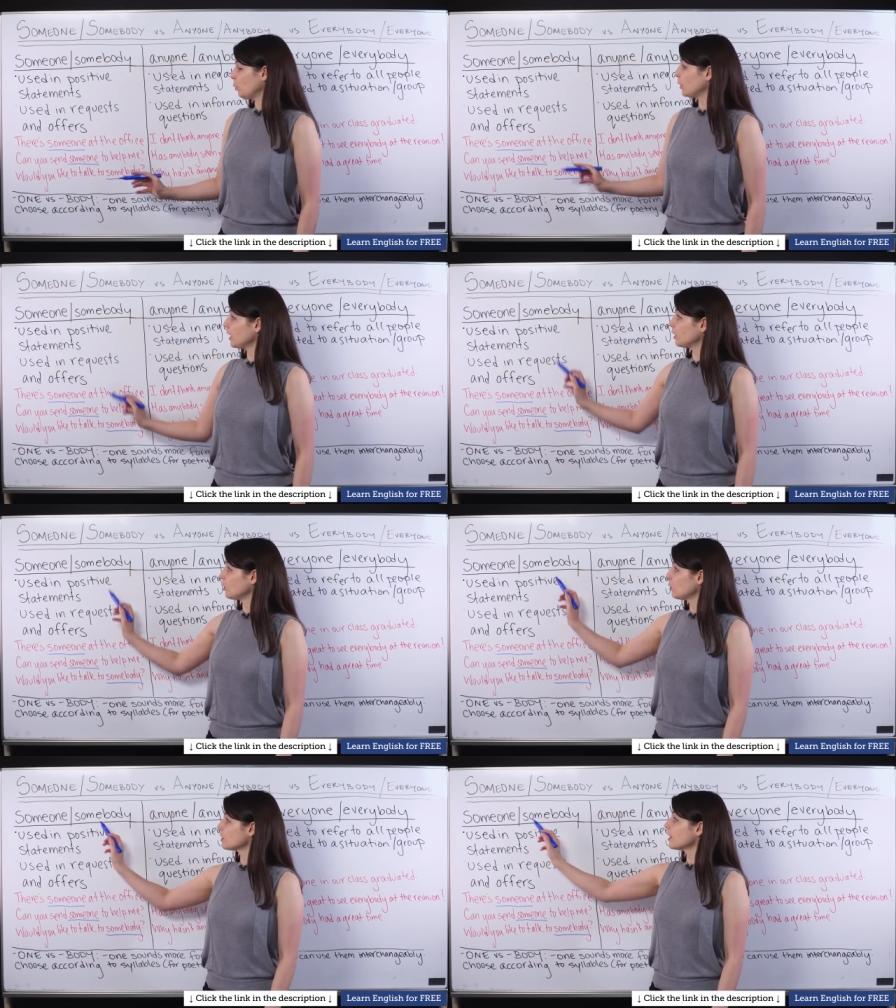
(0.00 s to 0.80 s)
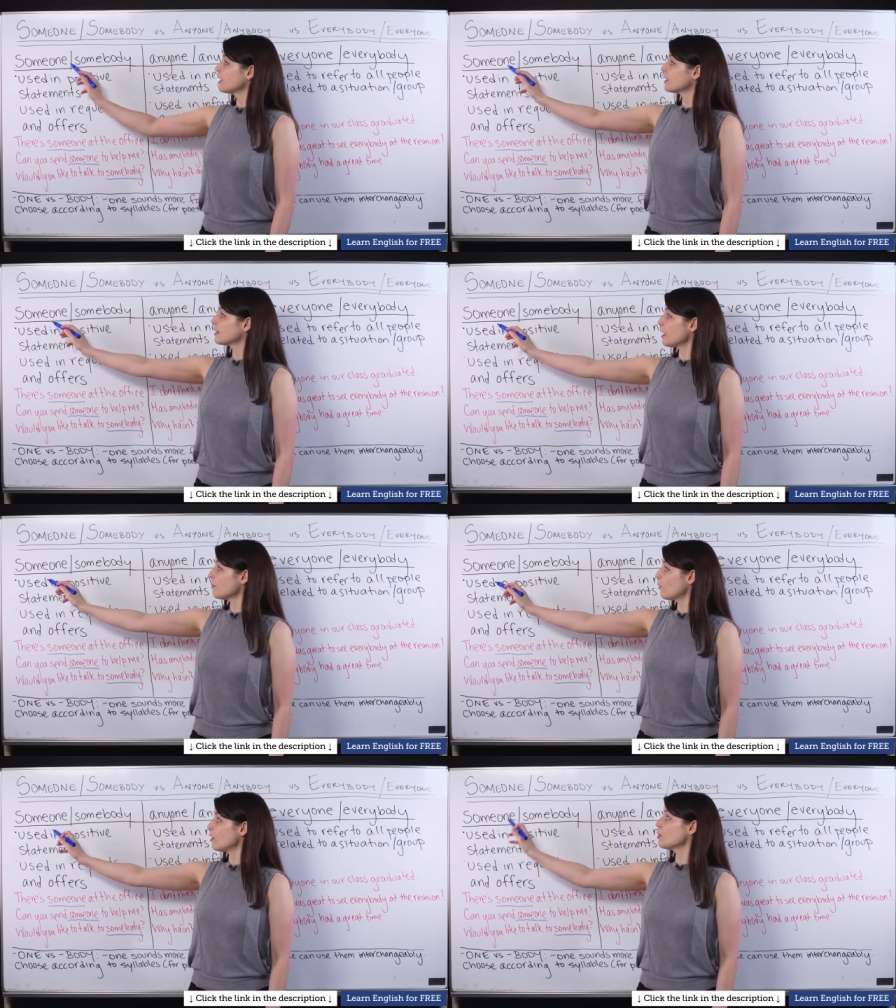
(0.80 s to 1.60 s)
We can use
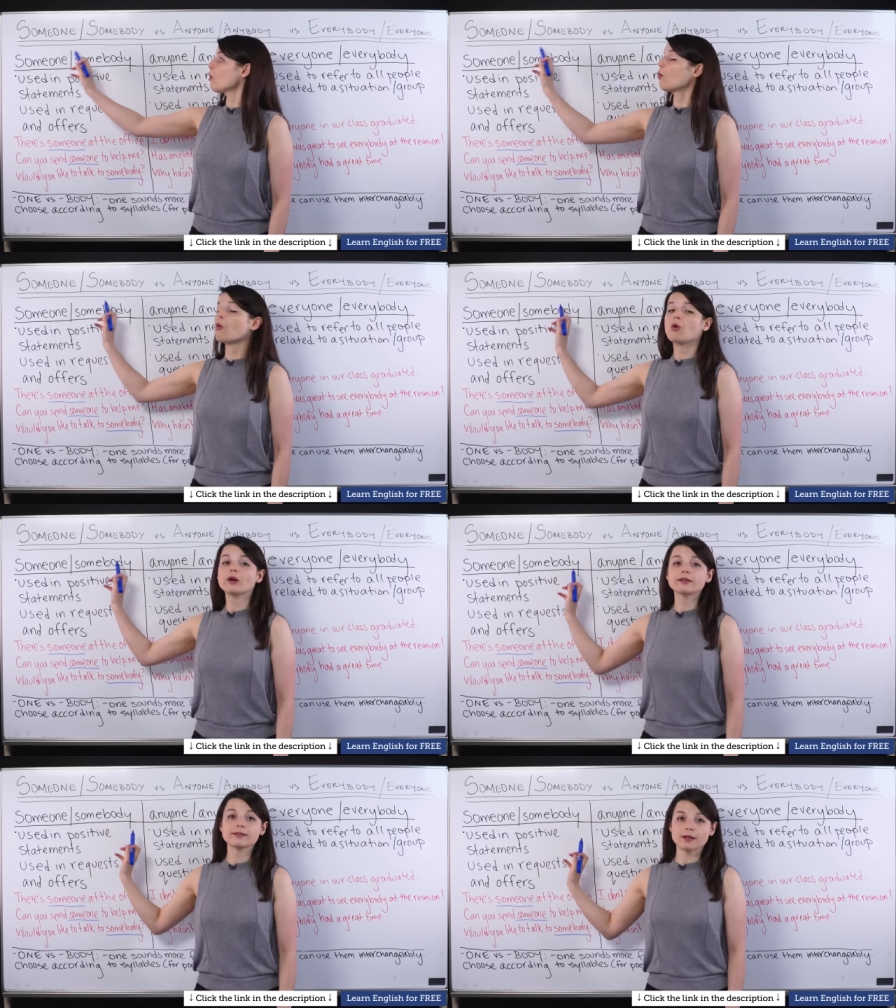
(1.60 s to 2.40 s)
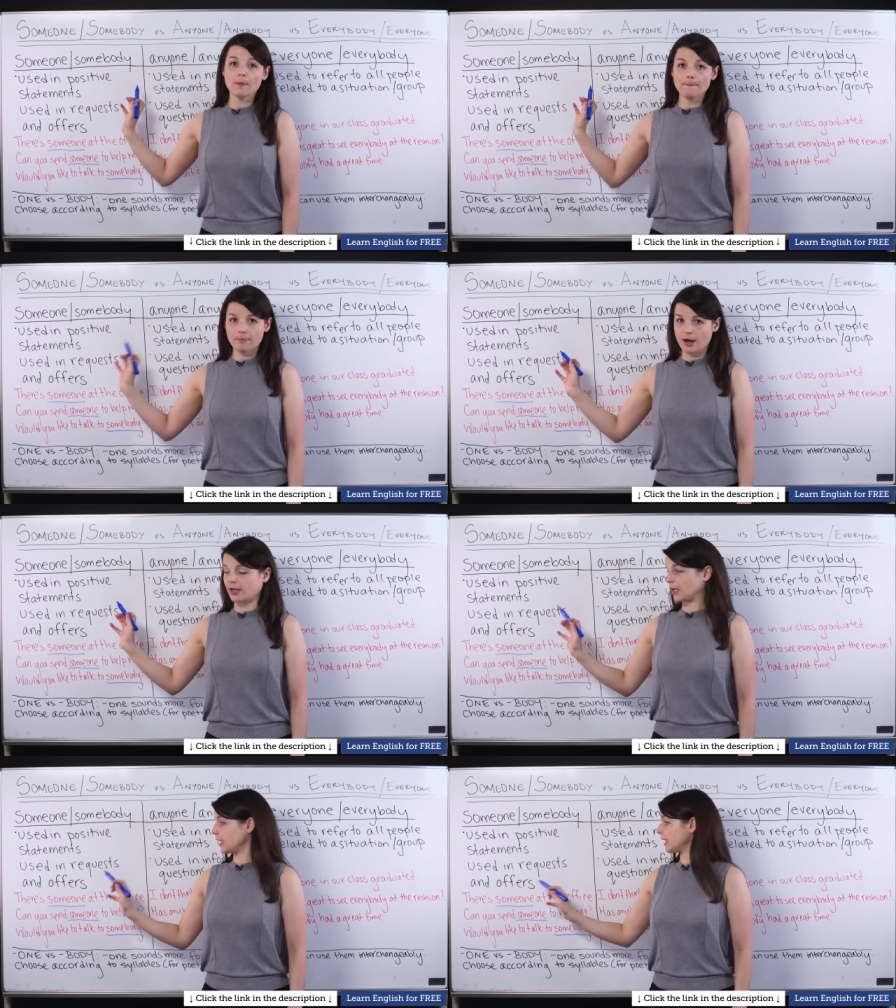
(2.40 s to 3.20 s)
someone or
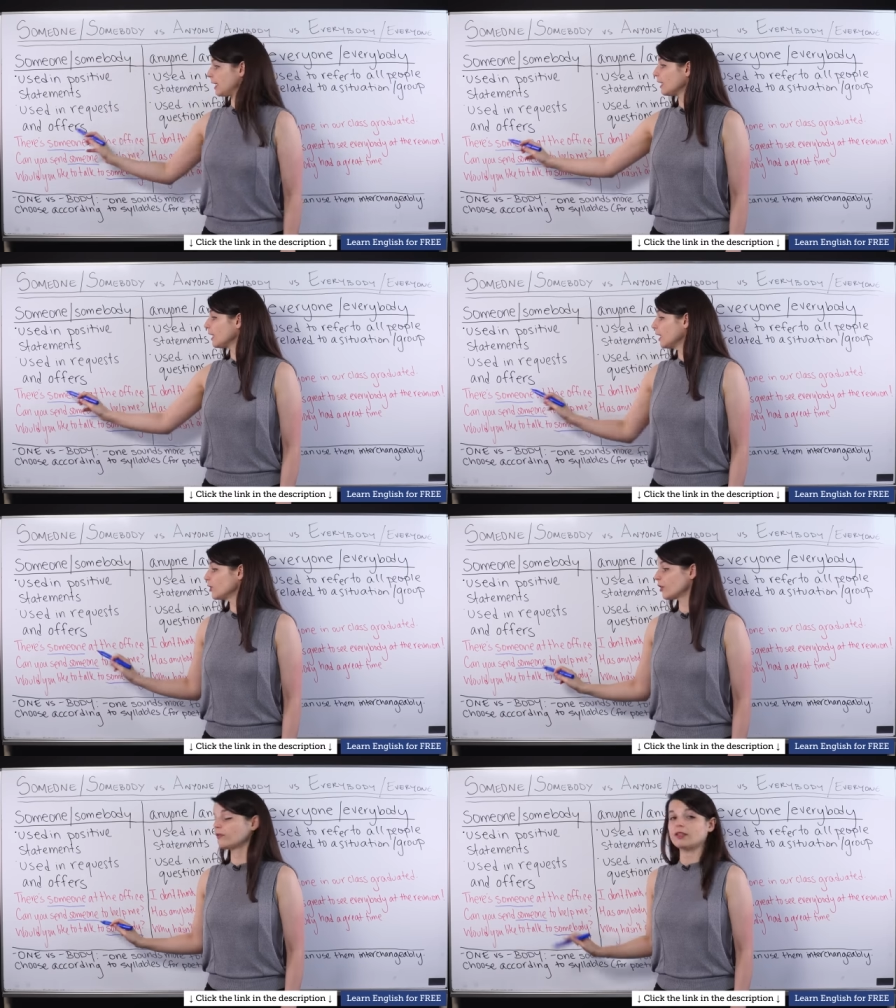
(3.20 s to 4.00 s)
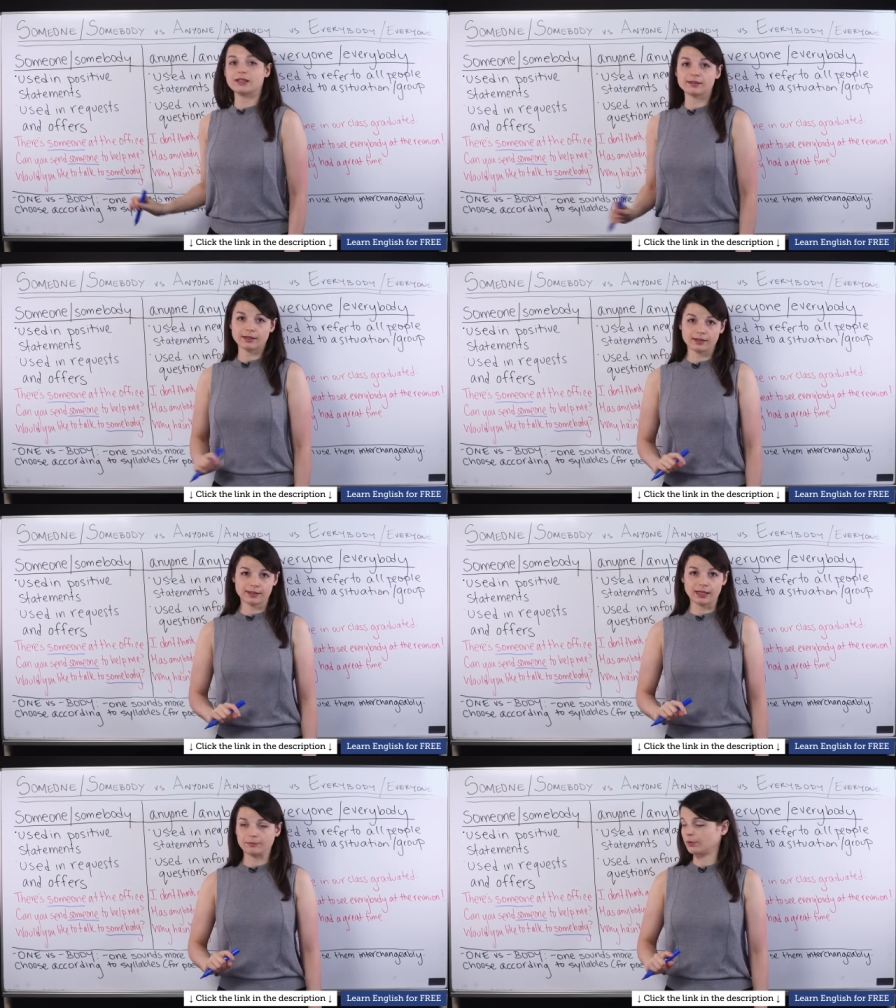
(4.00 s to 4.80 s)
somebody in each of these
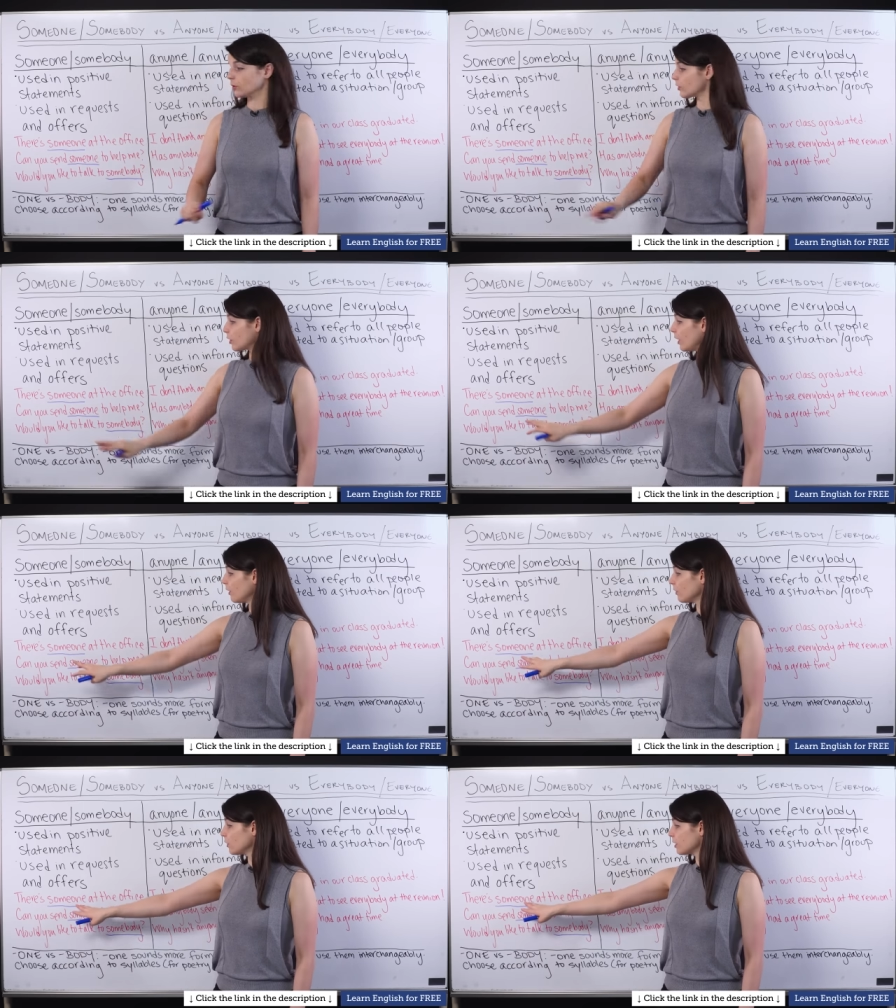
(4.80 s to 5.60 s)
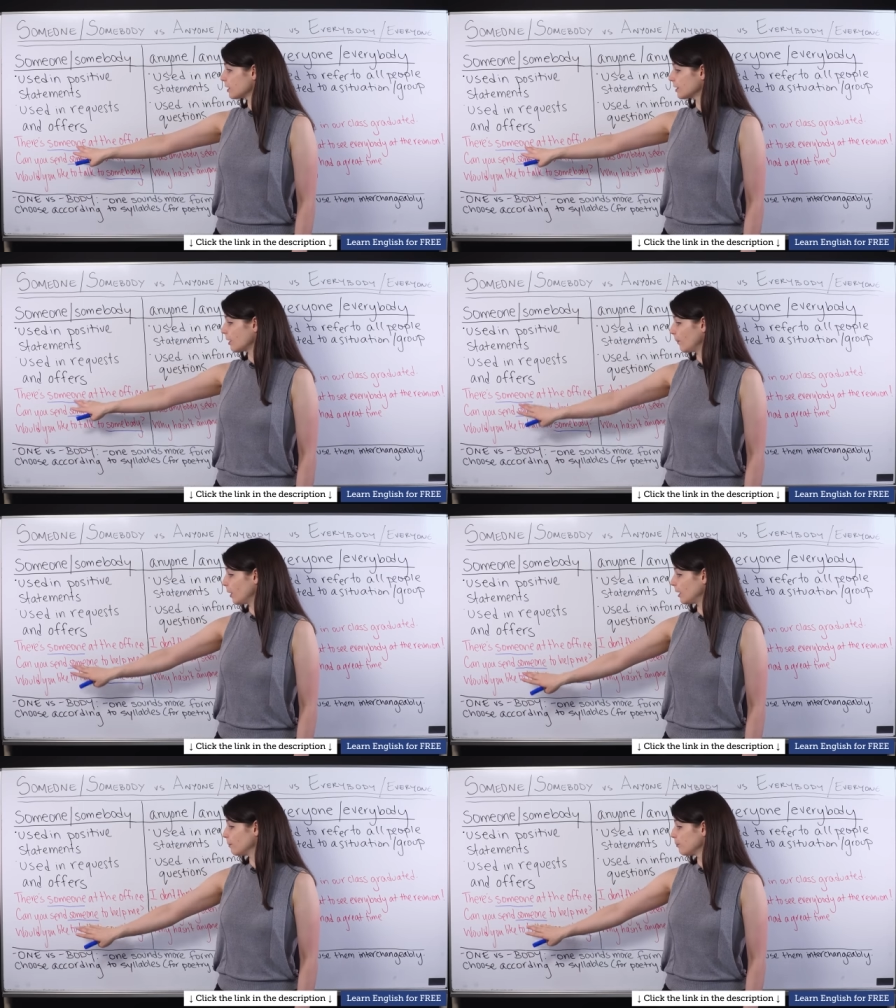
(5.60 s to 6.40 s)
examples. So I've used
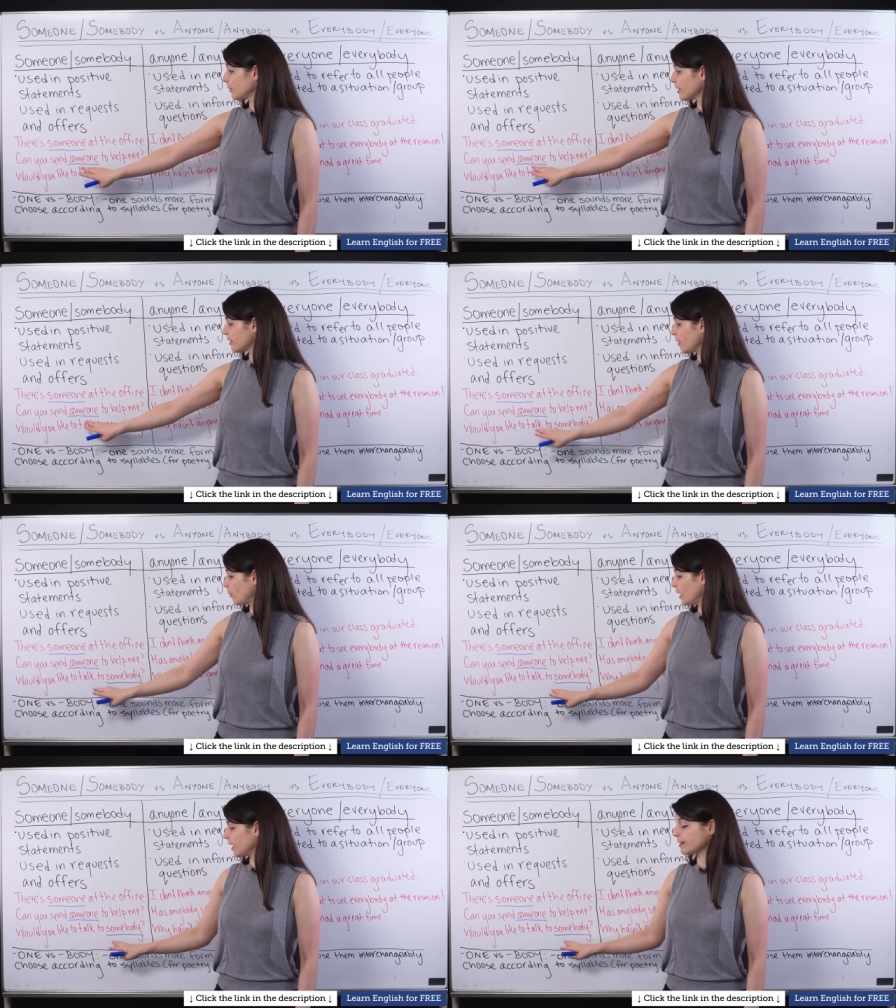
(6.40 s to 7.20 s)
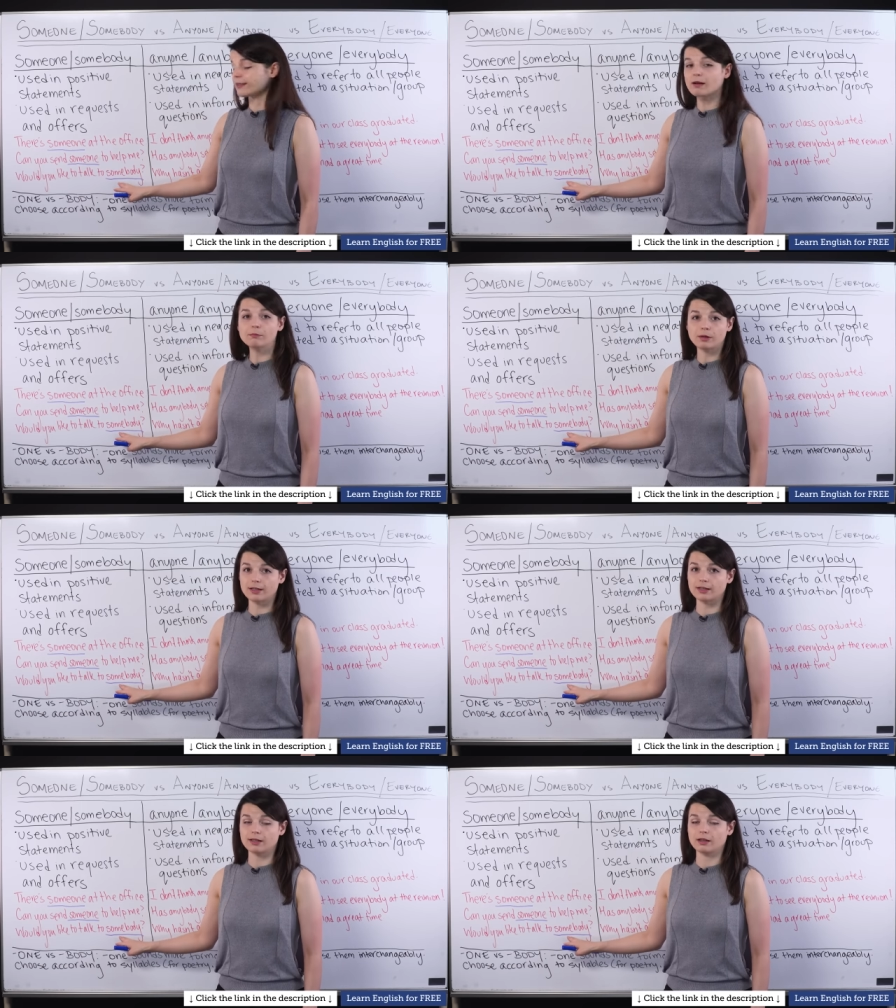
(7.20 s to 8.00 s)
someone, someone, and
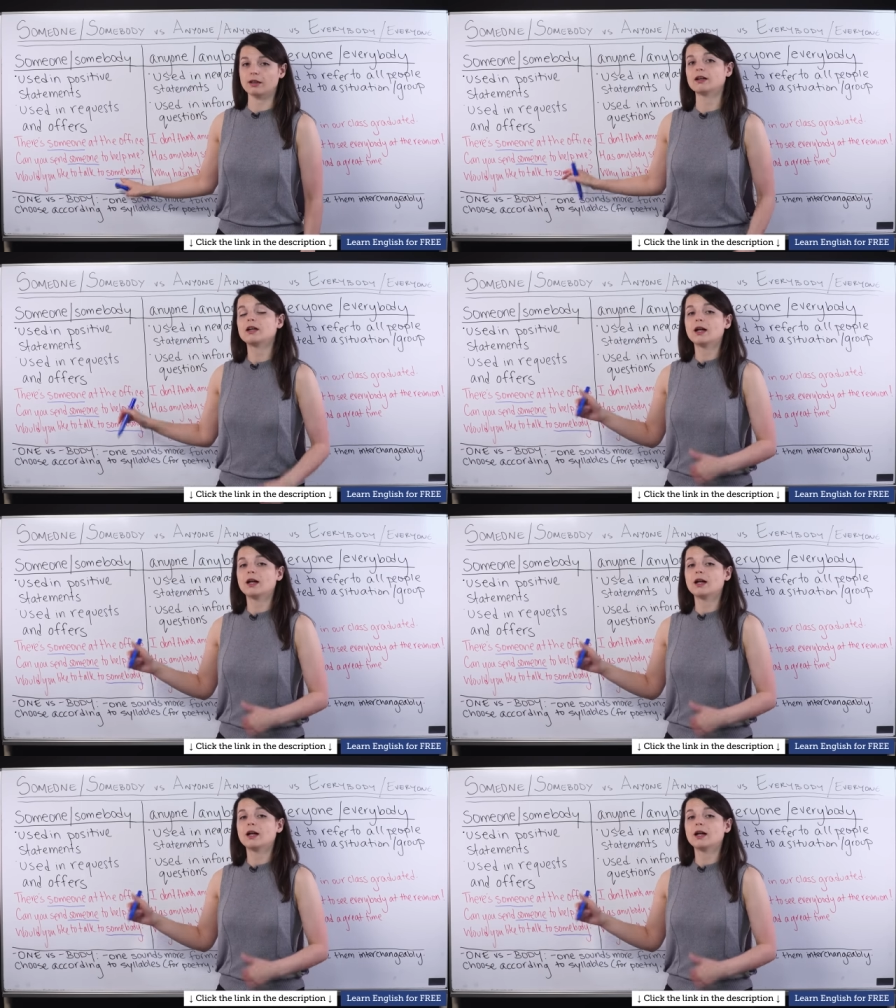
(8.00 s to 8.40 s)
somebody here,